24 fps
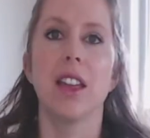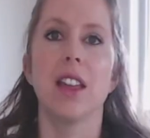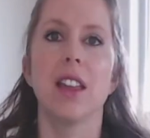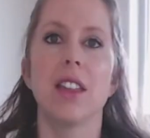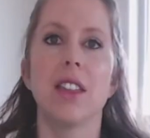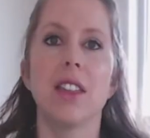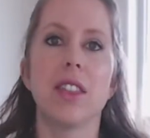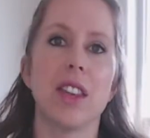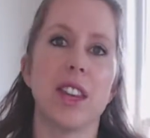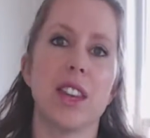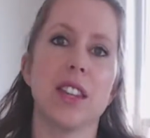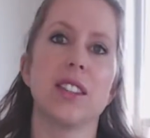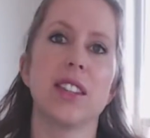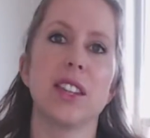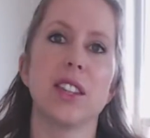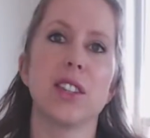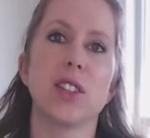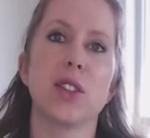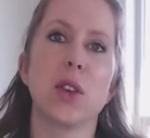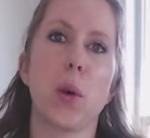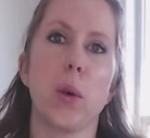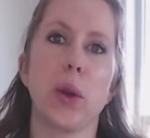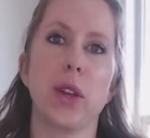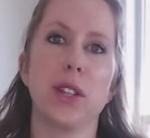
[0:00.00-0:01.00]
This is
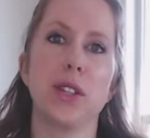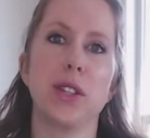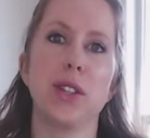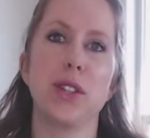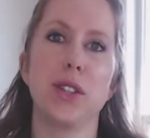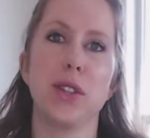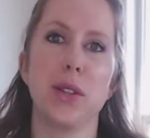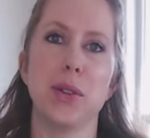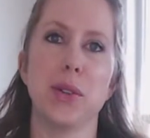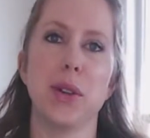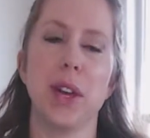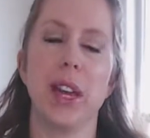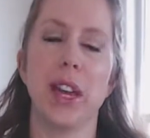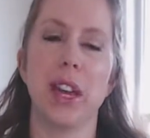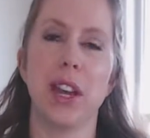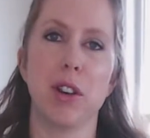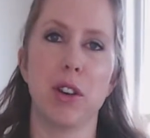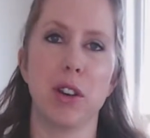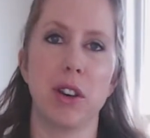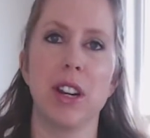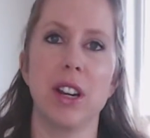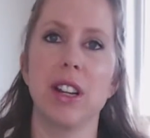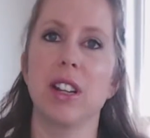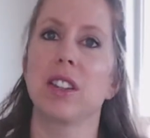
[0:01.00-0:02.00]
going to
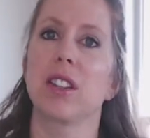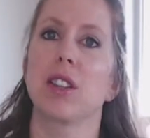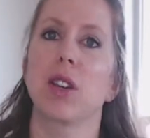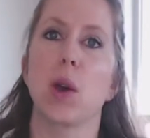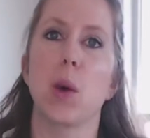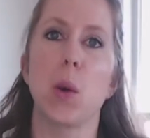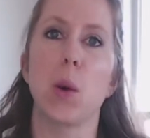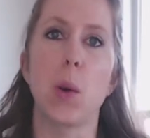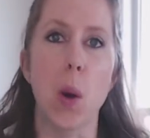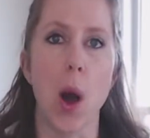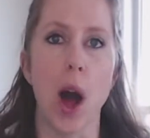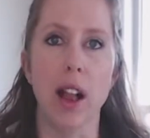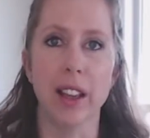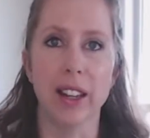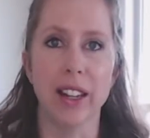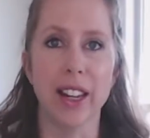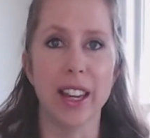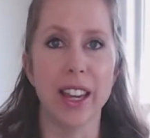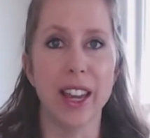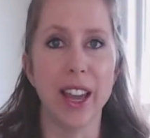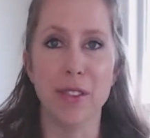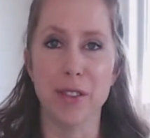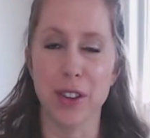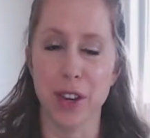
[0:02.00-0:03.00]
increase the
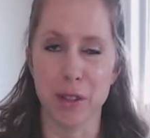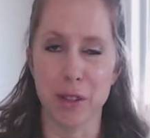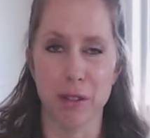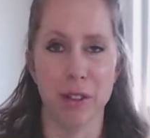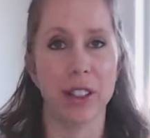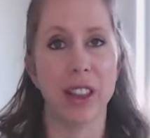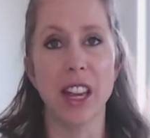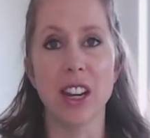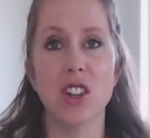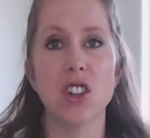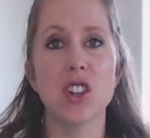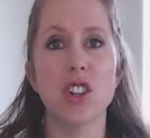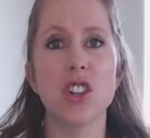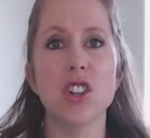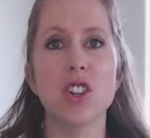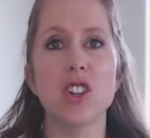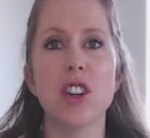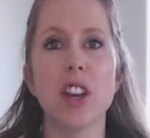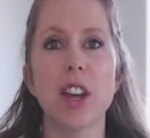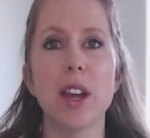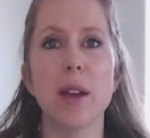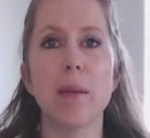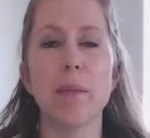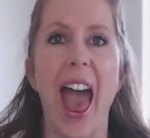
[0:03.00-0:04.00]
quality of your
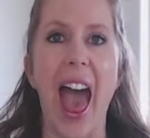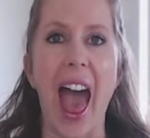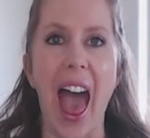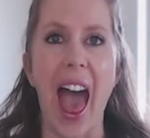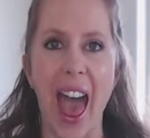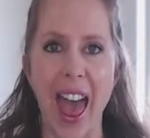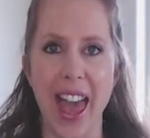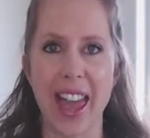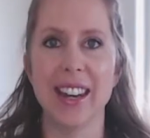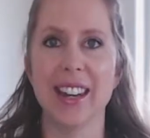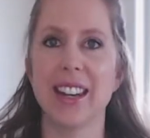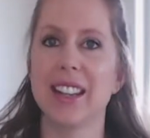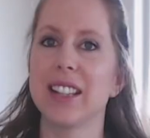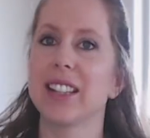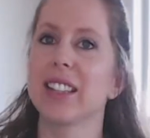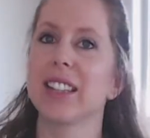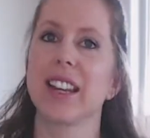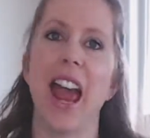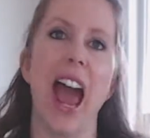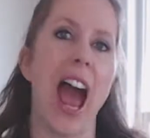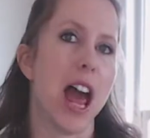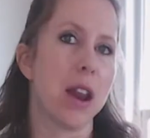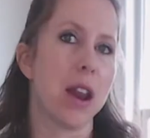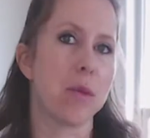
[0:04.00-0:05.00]
relationship, and it's going to
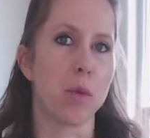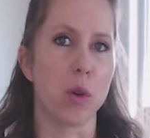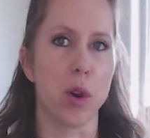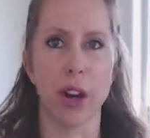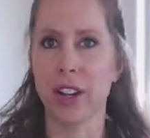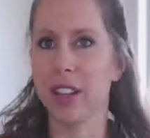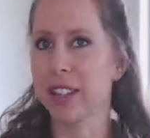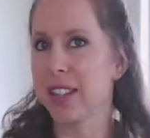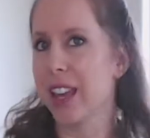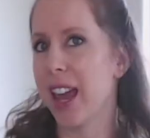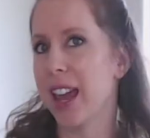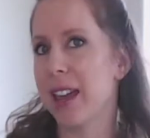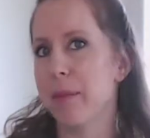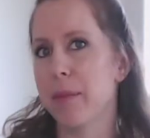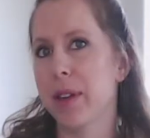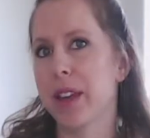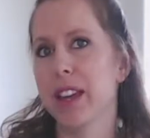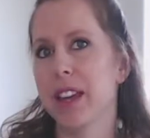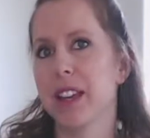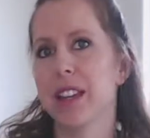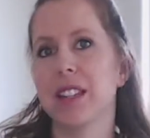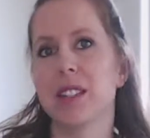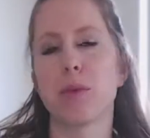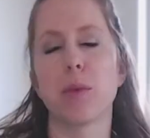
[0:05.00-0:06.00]
add more
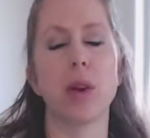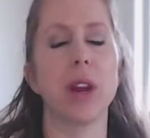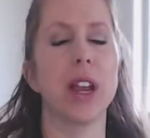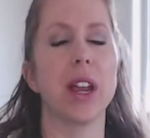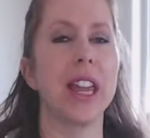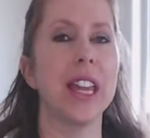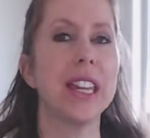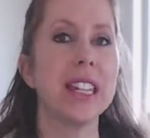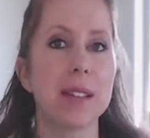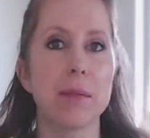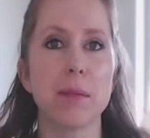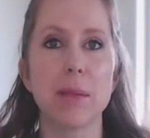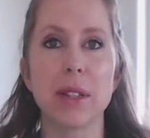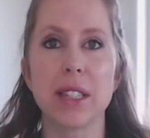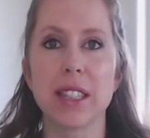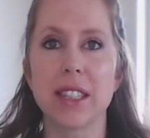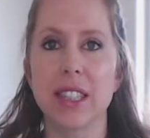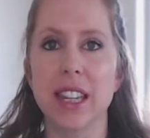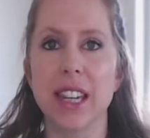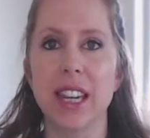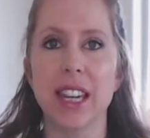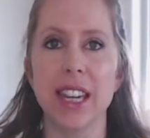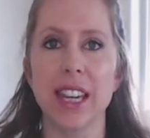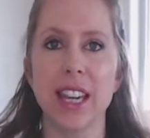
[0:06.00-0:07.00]
excitement, more
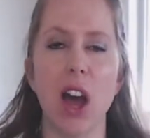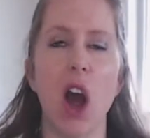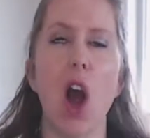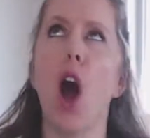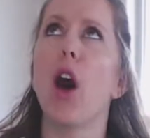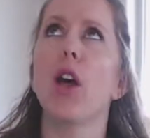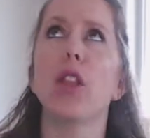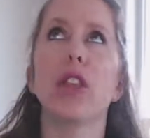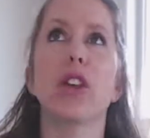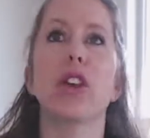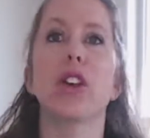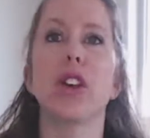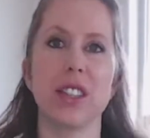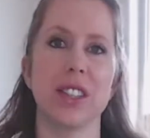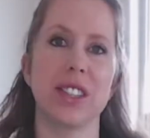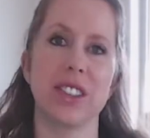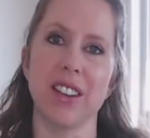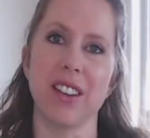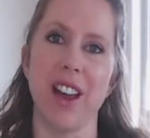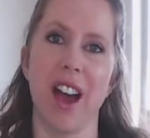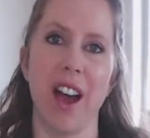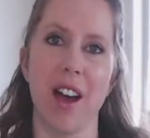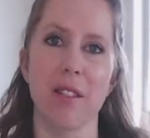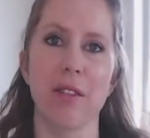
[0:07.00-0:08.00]
intimacy, all the good
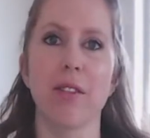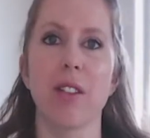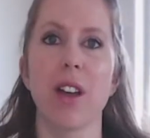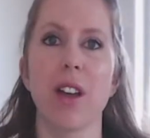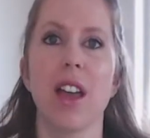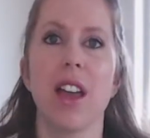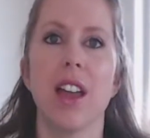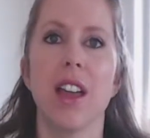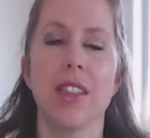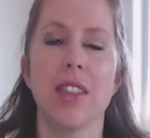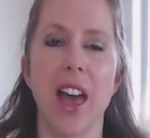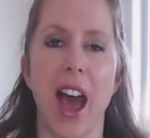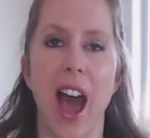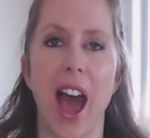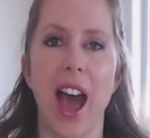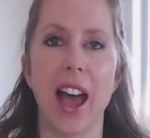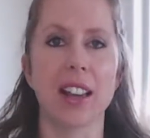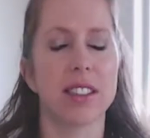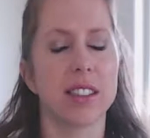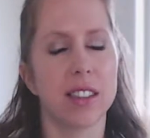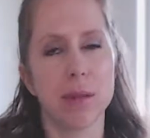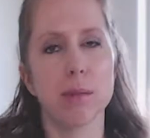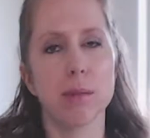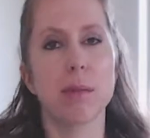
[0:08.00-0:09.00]
stuff that
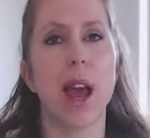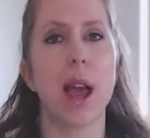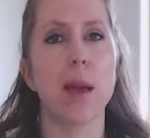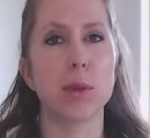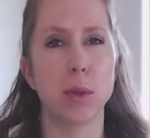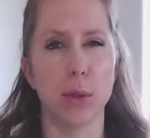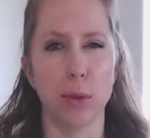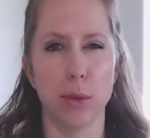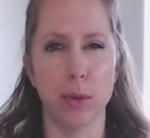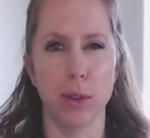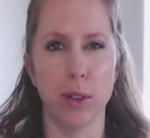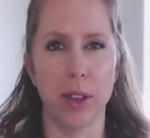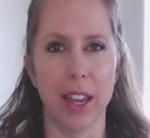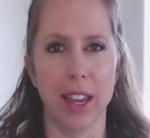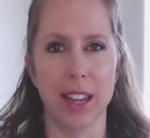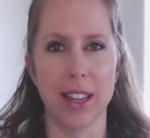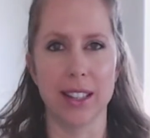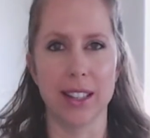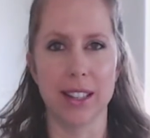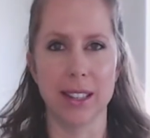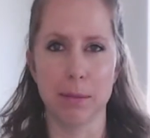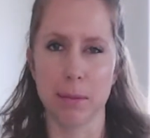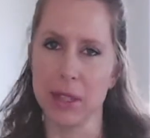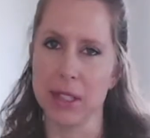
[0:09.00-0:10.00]
sometimes we feel like
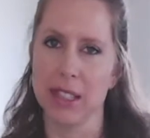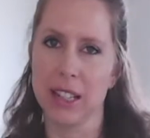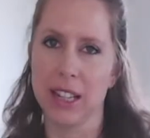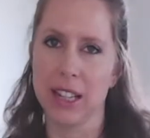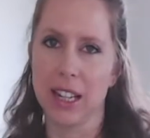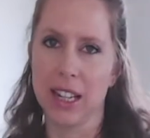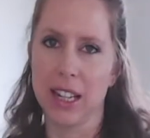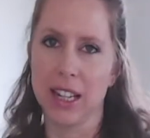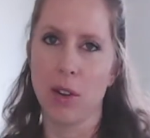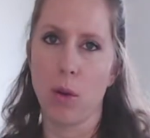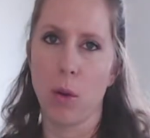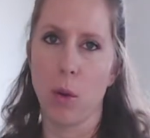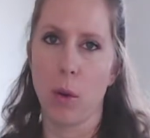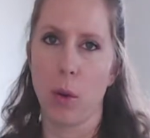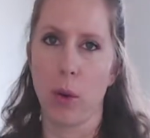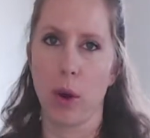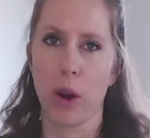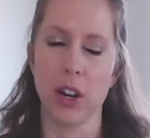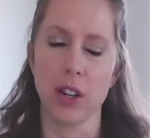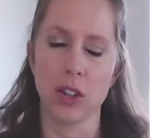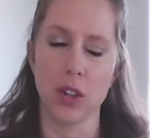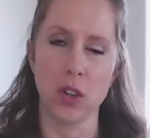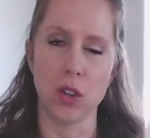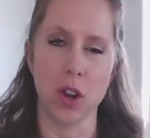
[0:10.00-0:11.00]
is missing or
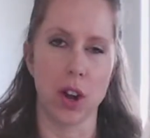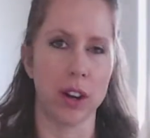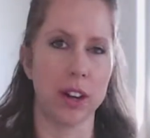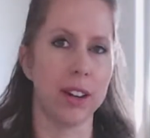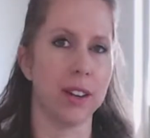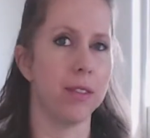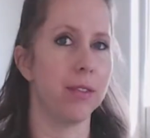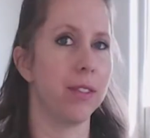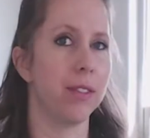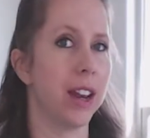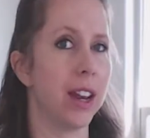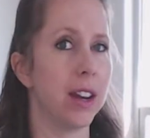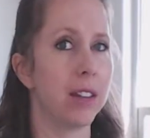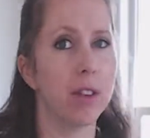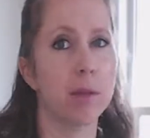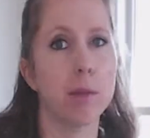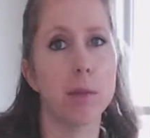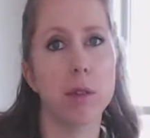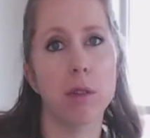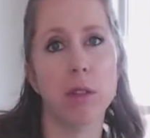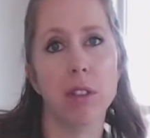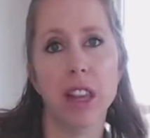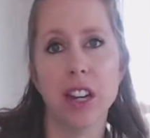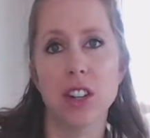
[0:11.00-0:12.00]
is starting to fade from a
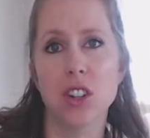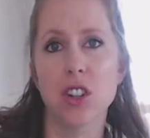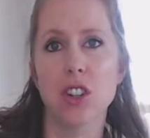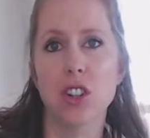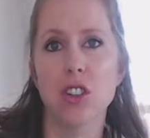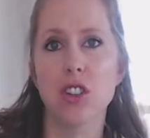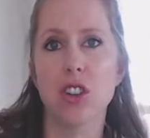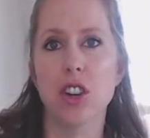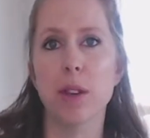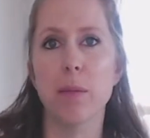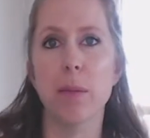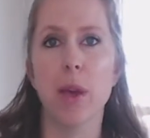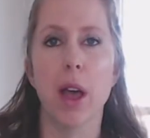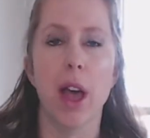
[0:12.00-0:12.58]
relationship.